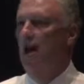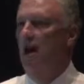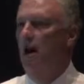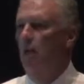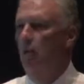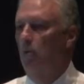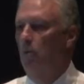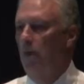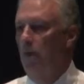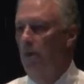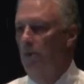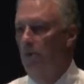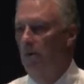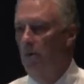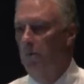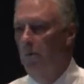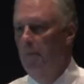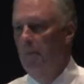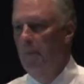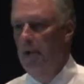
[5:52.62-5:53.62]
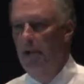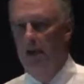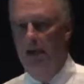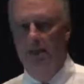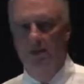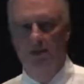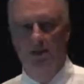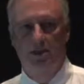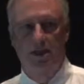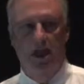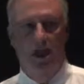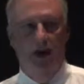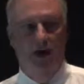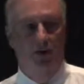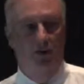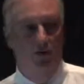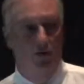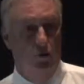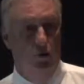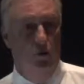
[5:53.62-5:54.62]
down with and
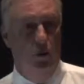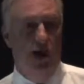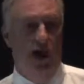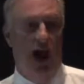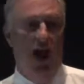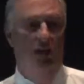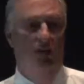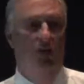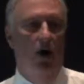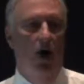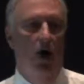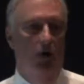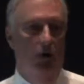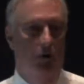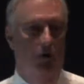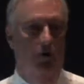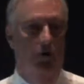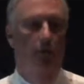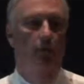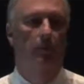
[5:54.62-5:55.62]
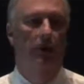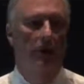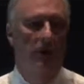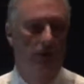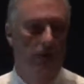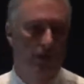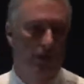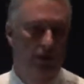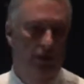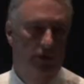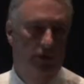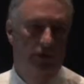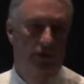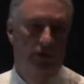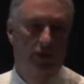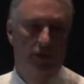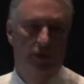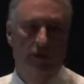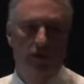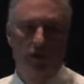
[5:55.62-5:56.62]
say, do we have all of your business?
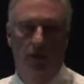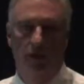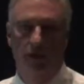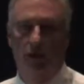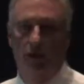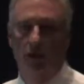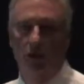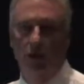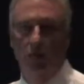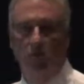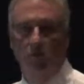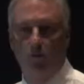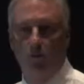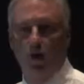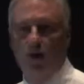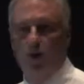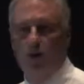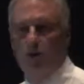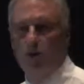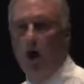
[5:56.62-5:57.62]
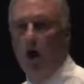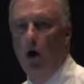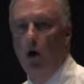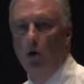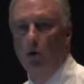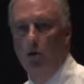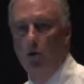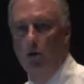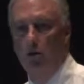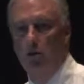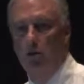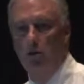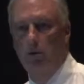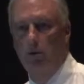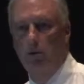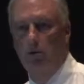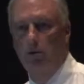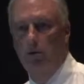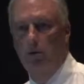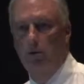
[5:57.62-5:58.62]
If we don't,
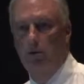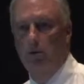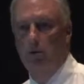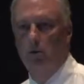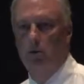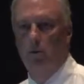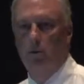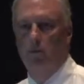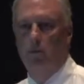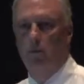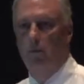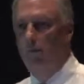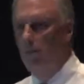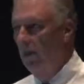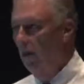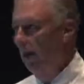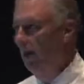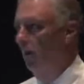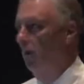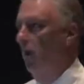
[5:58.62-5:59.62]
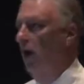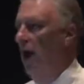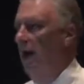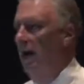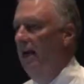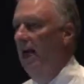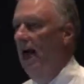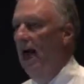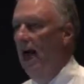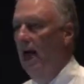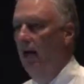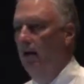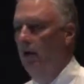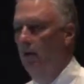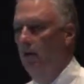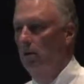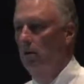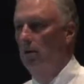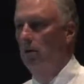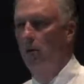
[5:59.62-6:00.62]
then why not?
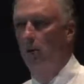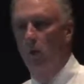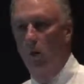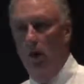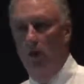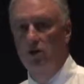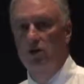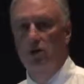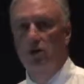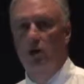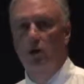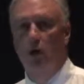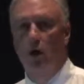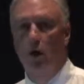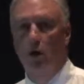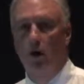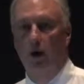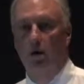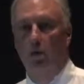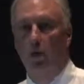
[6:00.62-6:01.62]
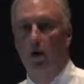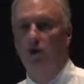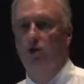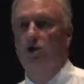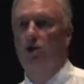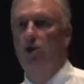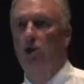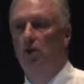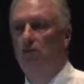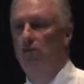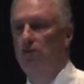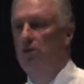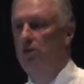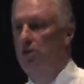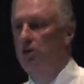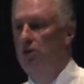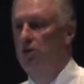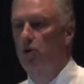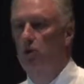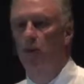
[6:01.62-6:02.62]
Where's it going? What
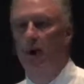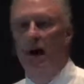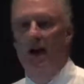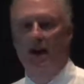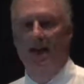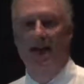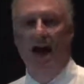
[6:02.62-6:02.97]
services do I